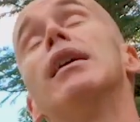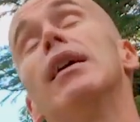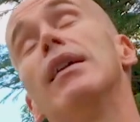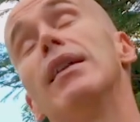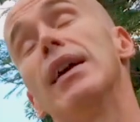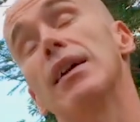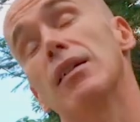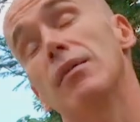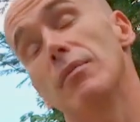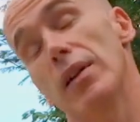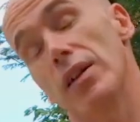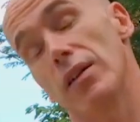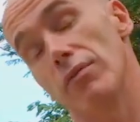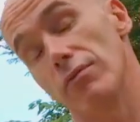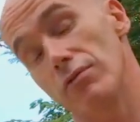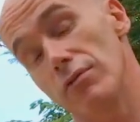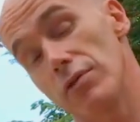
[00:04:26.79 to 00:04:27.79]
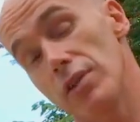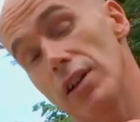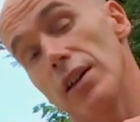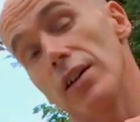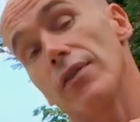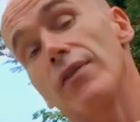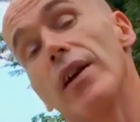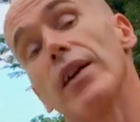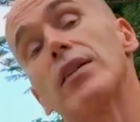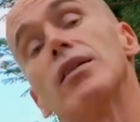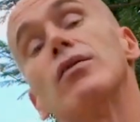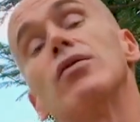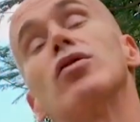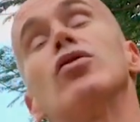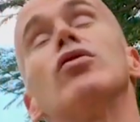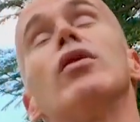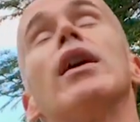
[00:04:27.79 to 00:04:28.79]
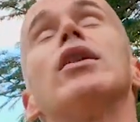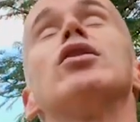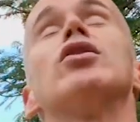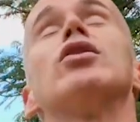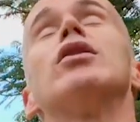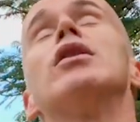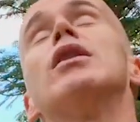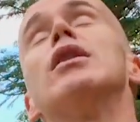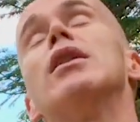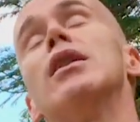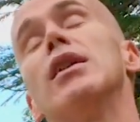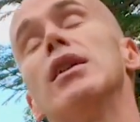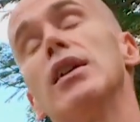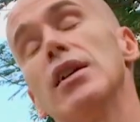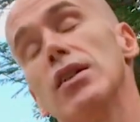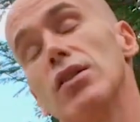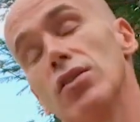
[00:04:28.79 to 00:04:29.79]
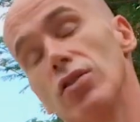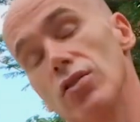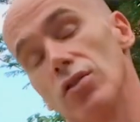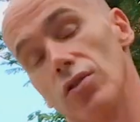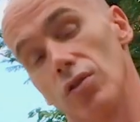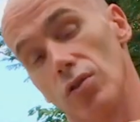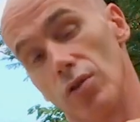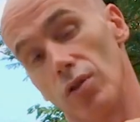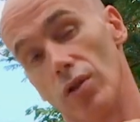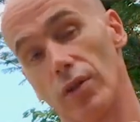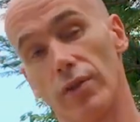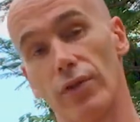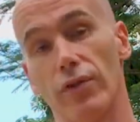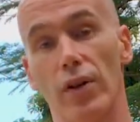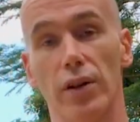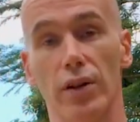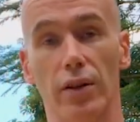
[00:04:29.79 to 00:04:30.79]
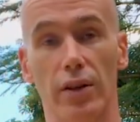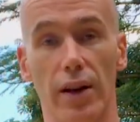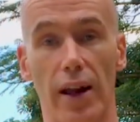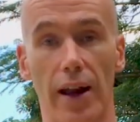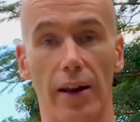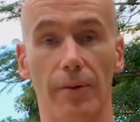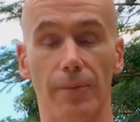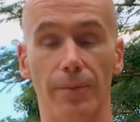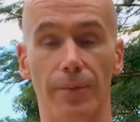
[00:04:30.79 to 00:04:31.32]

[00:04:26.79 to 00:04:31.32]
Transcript: And that can make a really effective stretch into your front of the neck.